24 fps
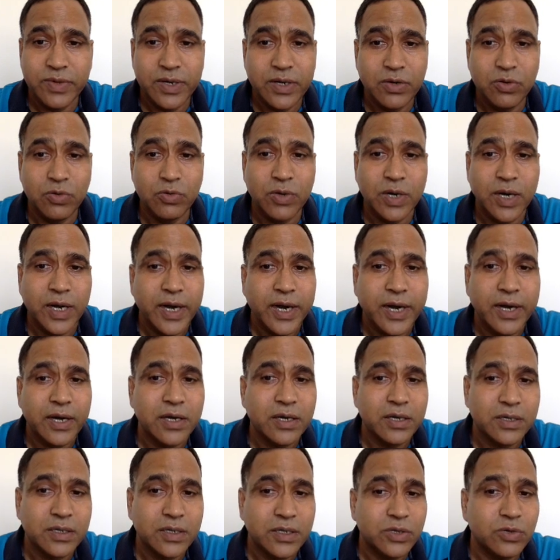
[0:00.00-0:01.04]
will look
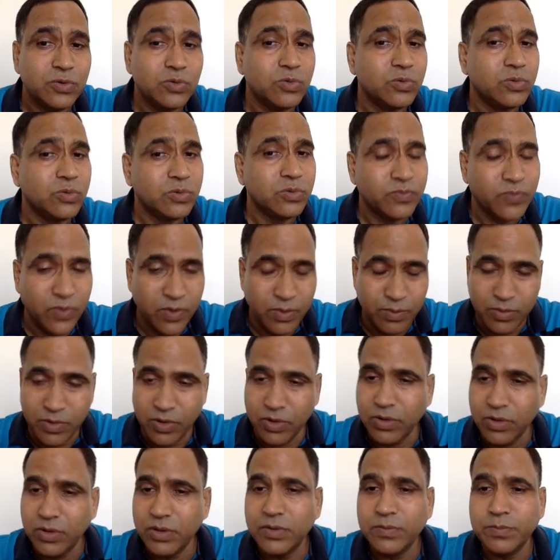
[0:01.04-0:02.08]
at you from
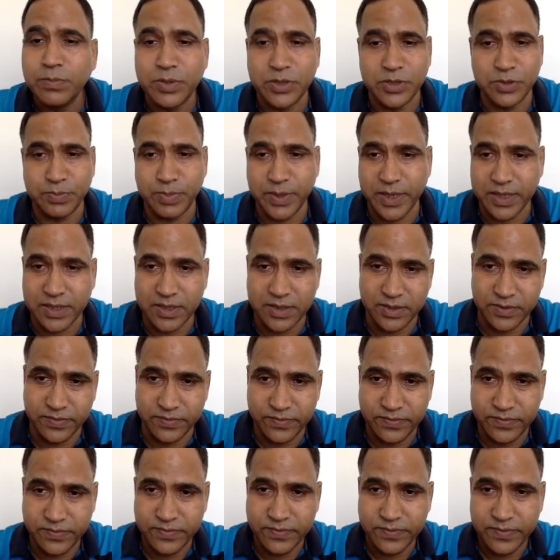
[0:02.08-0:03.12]
all perspective,
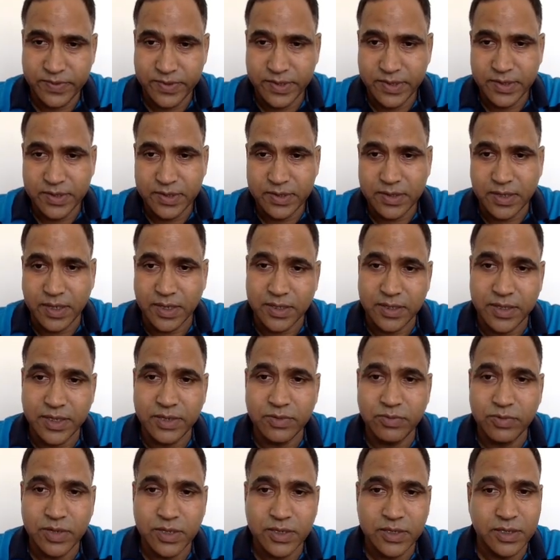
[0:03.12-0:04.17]
and
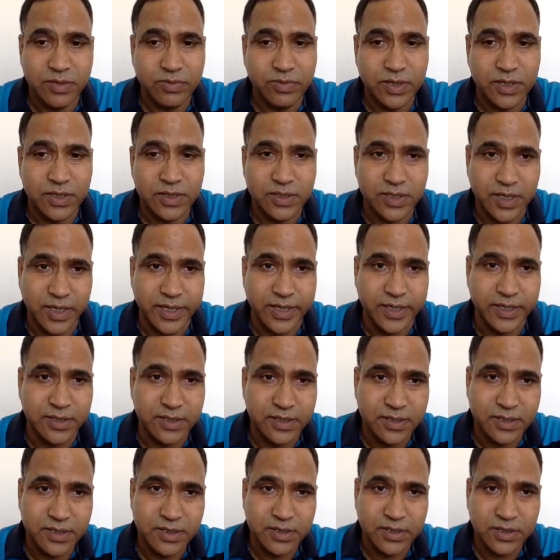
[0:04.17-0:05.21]
then only they will decide
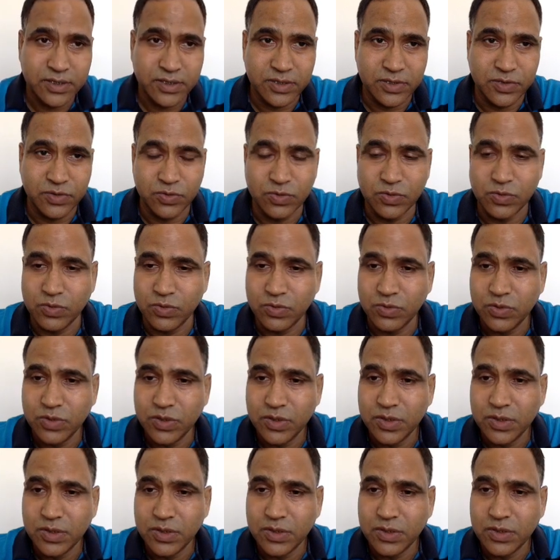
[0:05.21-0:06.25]
to
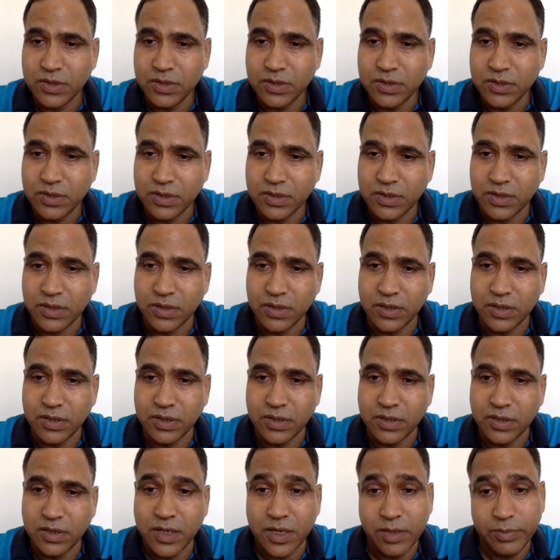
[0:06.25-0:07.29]

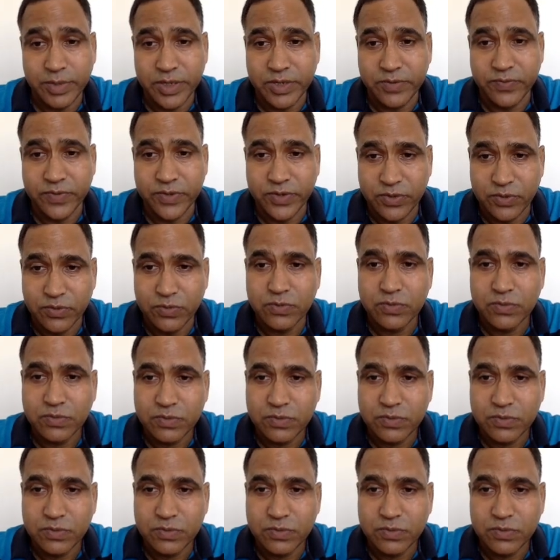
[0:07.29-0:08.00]
commit with you.